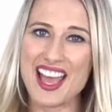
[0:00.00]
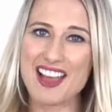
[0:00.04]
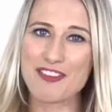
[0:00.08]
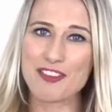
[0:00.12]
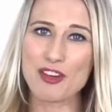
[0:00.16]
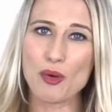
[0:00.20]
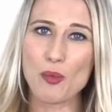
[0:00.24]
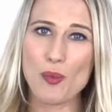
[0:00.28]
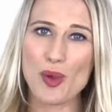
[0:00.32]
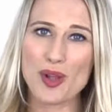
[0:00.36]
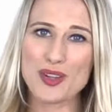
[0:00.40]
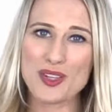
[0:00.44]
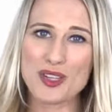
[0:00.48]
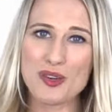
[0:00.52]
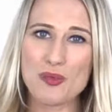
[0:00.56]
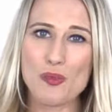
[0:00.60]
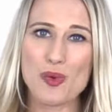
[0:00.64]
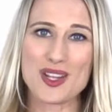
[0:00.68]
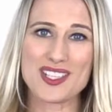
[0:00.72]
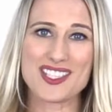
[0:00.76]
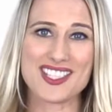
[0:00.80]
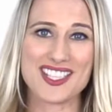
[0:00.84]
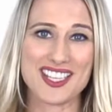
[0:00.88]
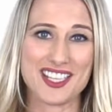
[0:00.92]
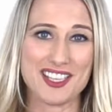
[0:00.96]
Ever wonder
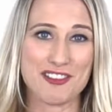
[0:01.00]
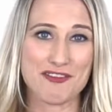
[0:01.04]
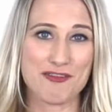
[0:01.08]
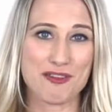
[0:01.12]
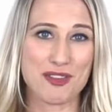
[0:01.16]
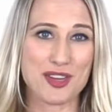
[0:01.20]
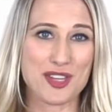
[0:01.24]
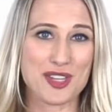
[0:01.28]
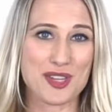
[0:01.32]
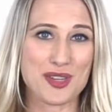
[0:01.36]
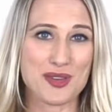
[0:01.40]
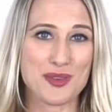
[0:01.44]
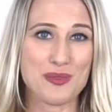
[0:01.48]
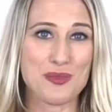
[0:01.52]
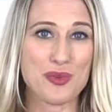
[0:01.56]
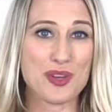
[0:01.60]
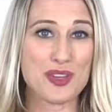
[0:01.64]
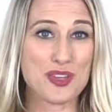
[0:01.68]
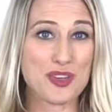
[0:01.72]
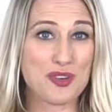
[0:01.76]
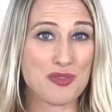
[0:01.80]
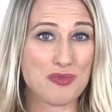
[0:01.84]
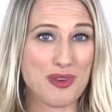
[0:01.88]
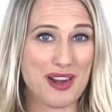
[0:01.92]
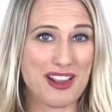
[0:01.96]
what's in it for you
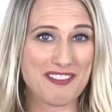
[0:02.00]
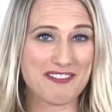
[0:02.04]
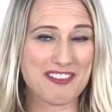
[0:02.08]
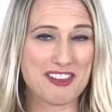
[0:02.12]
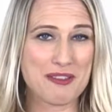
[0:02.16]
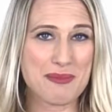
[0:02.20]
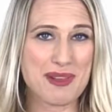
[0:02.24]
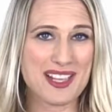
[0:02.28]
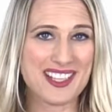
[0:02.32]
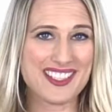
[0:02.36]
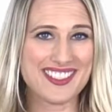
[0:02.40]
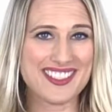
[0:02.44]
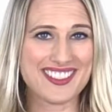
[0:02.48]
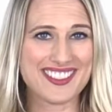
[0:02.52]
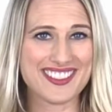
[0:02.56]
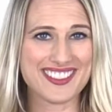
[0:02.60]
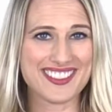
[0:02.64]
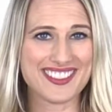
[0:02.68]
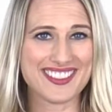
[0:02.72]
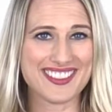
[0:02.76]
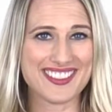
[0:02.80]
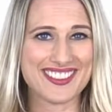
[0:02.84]
when you rent from us?